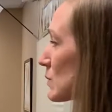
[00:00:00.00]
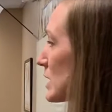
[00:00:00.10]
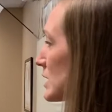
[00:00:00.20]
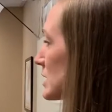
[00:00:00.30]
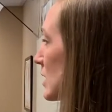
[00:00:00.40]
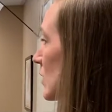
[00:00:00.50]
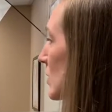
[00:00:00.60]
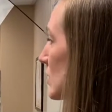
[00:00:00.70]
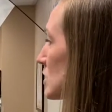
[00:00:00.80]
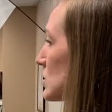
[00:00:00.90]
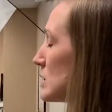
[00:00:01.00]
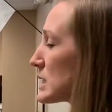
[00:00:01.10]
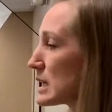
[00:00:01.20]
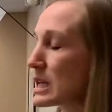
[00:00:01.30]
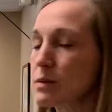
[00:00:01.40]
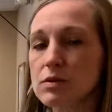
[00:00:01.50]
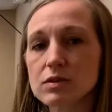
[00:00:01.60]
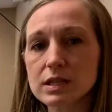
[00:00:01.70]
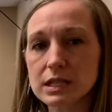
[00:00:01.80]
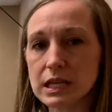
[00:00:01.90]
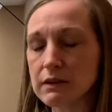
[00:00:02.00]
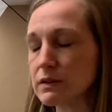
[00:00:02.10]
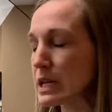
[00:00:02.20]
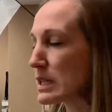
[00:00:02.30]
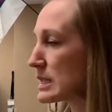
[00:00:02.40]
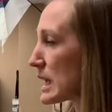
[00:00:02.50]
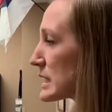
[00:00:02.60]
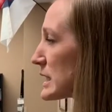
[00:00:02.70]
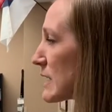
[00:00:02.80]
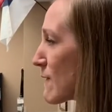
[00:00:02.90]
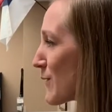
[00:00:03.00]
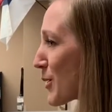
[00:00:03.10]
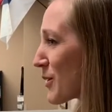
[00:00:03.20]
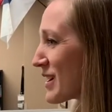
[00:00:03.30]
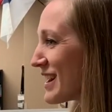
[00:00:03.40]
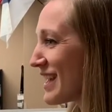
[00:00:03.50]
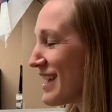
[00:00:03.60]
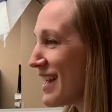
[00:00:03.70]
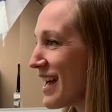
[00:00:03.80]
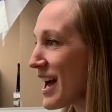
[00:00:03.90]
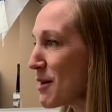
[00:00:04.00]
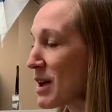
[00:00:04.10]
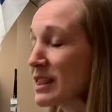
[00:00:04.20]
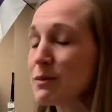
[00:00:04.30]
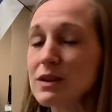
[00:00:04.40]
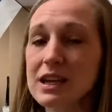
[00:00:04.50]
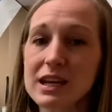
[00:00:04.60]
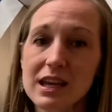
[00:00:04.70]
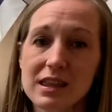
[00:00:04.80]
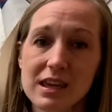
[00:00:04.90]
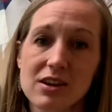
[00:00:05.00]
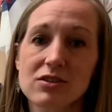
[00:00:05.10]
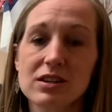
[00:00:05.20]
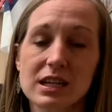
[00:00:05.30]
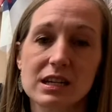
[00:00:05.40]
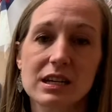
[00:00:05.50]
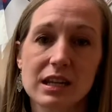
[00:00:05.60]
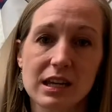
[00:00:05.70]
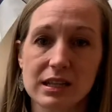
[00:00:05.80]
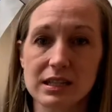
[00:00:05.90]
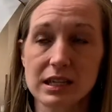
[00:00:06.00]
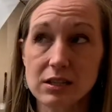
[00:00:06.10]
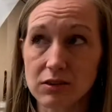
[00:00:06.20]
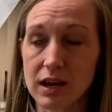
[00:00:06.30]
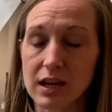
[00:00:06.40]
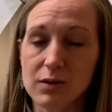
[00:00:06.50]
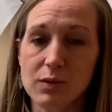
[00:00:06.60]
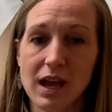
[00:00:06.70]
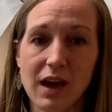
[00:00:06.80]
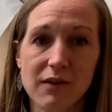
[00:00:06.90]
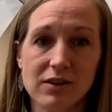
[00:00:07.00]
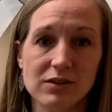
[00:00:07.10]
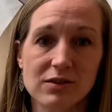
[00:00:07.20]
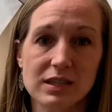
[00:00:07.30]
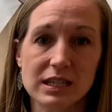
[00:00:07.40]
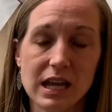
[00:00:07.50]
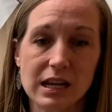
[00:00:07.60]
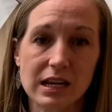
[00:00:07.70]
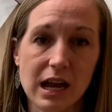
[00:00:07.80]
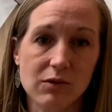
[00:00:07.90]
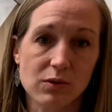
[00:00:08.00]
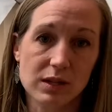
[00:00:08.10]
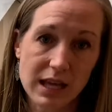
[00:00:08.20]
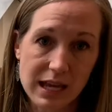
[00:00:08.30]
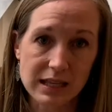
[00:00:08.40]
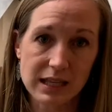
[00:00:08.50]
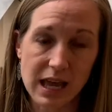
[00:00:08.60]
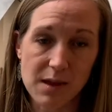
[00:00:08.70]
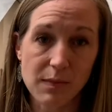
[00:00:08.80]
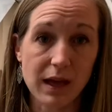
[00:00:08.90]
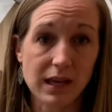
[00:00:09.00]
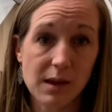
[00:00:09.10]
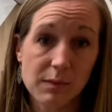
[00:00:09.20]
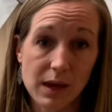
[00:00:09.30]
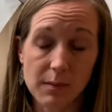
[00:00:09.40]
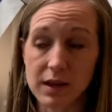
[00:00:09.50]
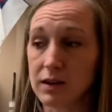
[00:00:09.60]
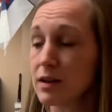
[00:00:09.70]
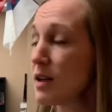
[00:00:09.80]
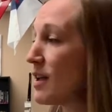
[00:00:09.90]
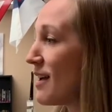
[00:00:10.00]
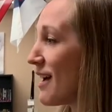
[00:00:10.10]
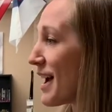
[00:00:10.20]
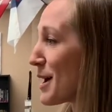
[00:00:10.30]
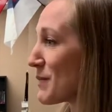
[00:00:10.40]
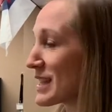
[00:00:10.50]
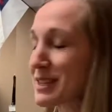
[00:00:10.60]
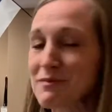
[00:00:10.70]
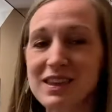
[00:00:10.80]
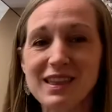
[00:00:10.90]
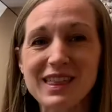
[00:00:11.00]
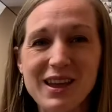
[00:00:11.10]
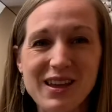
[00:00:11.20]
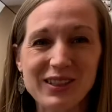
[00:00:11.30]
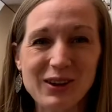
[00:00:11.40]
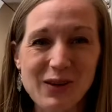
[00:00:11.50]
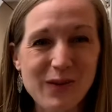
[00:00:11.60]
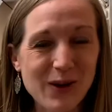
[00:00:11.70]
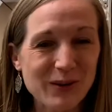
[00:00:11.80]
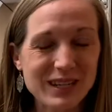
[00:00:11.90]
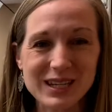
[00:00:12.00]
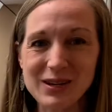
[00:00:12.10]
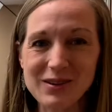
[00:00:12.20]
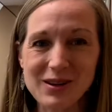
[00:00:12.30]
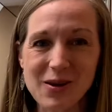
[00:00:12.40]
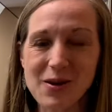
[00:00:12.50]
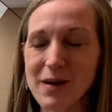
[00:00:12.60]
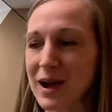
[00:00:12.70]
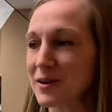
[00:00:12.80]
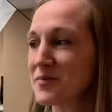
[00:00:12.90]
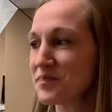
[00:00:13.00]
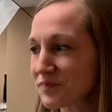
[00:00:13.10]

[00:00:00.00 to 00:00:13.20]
with, so students at tables instead of desks sitting forward. At the beginning of the year, traditionally in 6th grade, we have our students attend an outdoor science camp at Camp Yamhill. That's something that they look forward to and know about